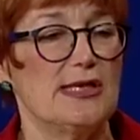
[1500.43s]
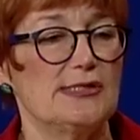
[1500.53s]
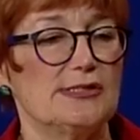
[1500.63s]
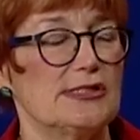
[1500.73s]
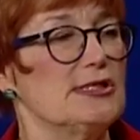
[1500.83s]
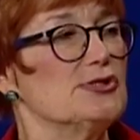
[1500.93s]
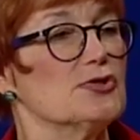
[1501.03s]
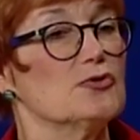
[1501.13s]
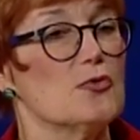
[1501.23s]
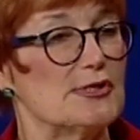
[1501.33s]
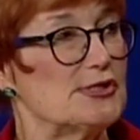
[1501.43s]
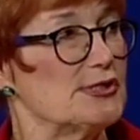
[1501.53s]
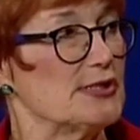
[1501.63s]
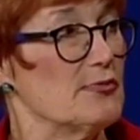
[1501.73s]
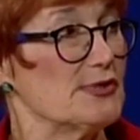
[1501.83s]
is the teacher
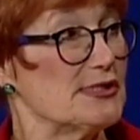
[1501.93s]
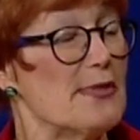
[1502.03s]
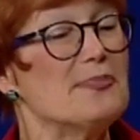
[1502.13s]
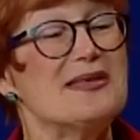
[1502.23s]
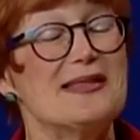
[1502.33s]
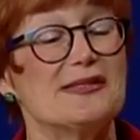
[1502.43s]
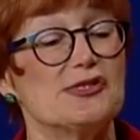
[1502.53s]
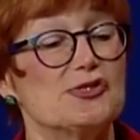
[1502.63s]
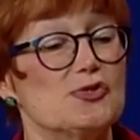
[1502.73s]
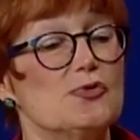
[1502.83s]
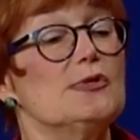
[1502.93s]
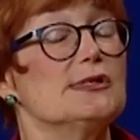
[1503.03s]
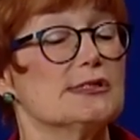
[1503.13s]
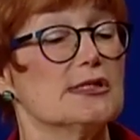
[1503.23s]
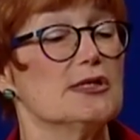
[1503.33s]
launches it with something that the student
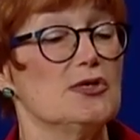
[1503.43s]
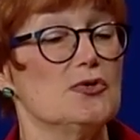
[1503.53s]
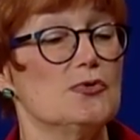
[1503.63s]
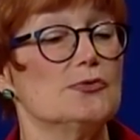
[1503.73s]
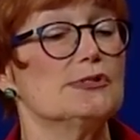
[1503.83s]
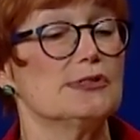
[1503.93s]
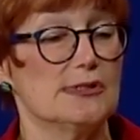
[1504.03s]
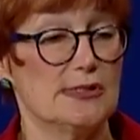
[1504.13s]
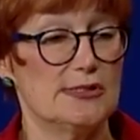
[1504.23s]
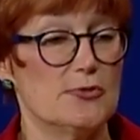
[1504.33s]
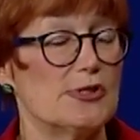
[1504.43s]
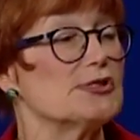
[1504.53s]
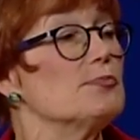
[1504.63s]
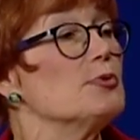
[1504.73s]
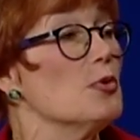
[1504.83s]
is going to use to
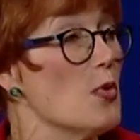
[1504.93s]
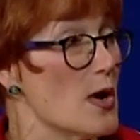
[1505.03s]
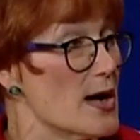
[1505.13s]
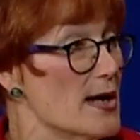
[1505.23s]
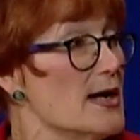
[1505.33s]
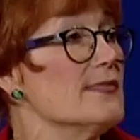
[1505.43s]
explore.